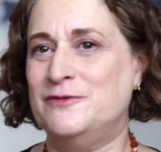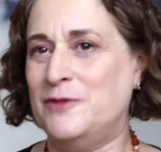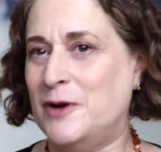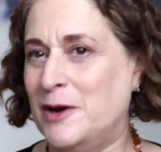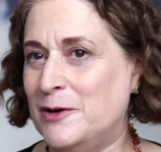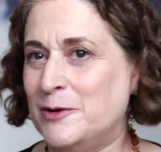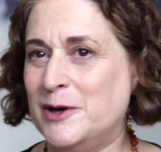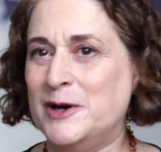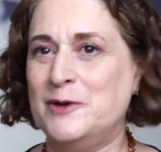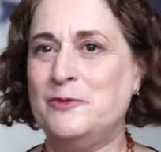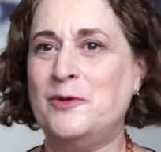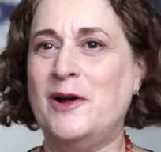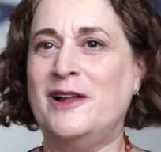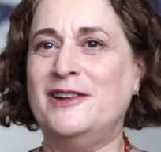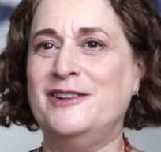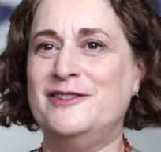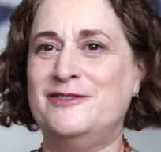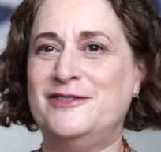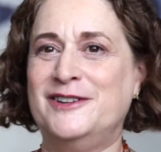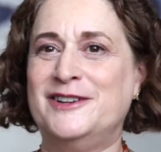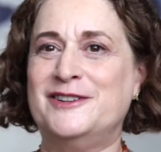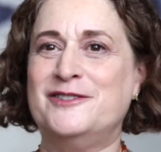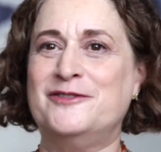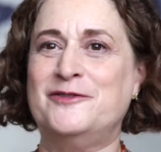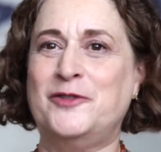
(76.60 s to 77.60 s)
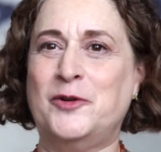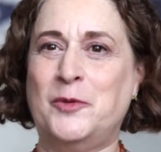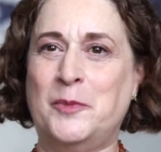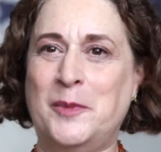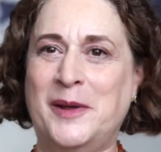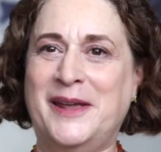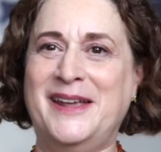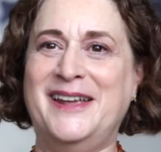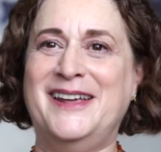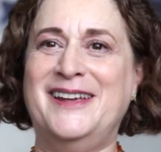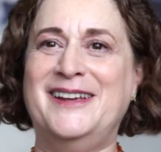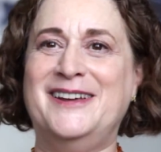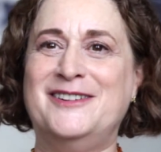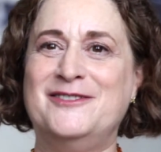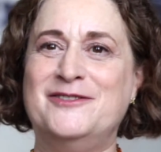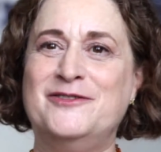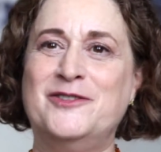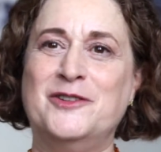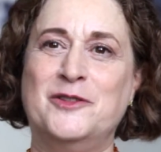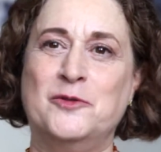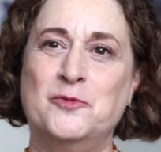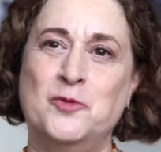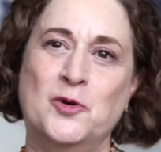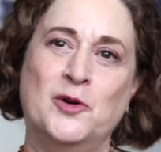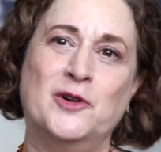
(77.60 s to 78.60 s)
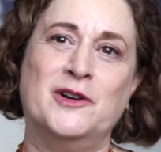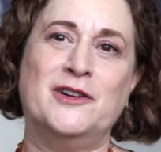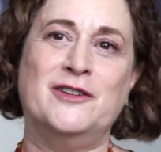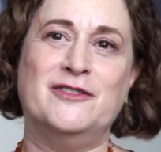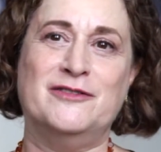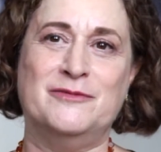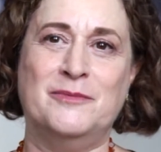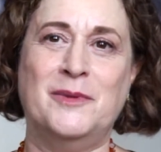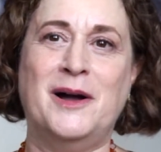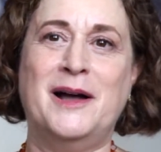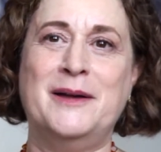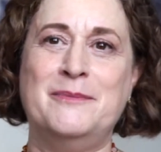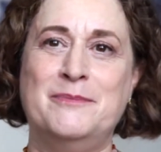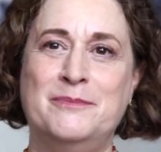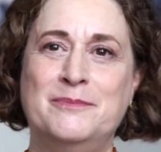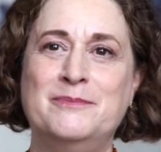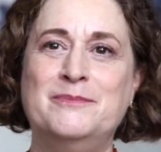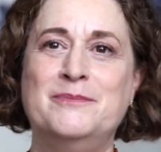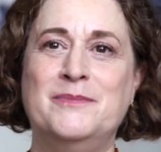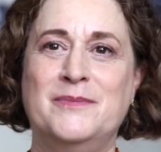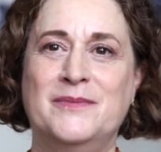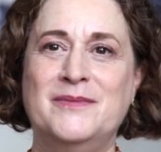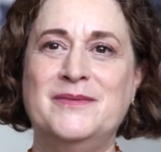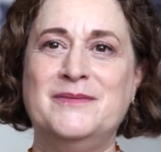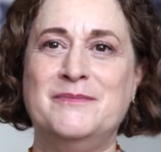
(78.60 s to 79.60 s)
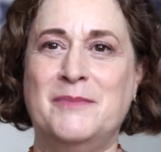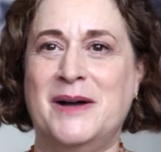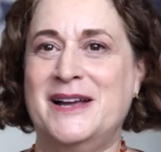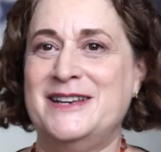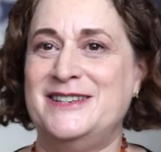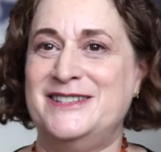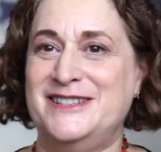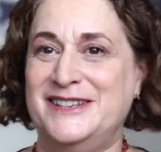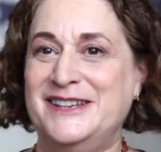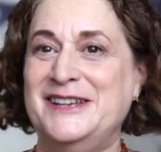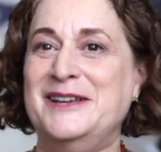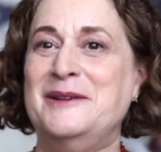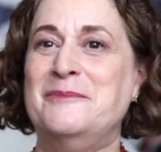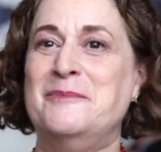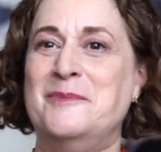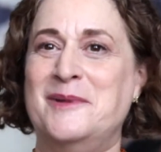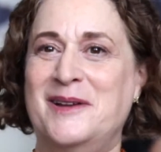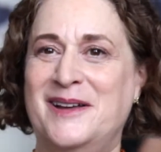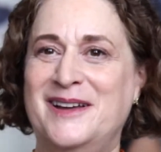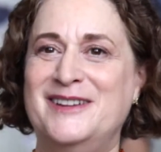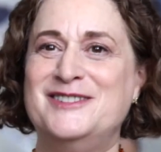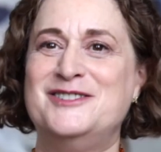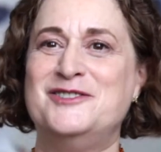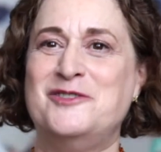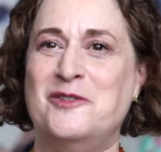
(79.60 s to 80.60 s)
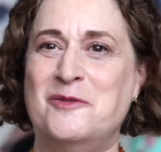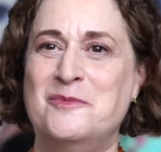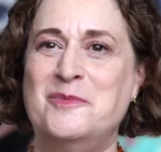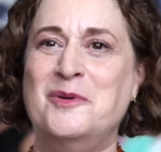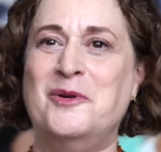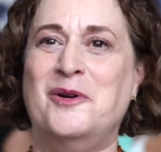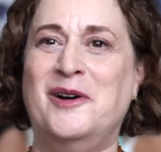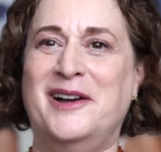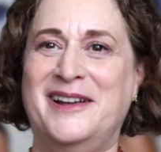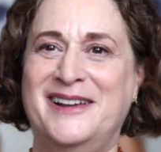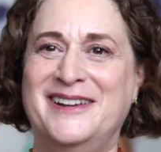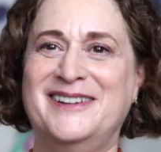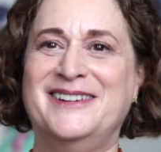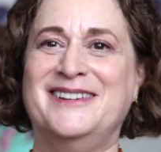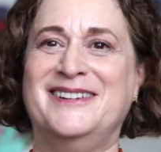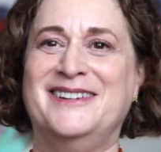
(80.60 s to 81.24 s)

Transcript: very relevant for me and for the work of my team at Topoi.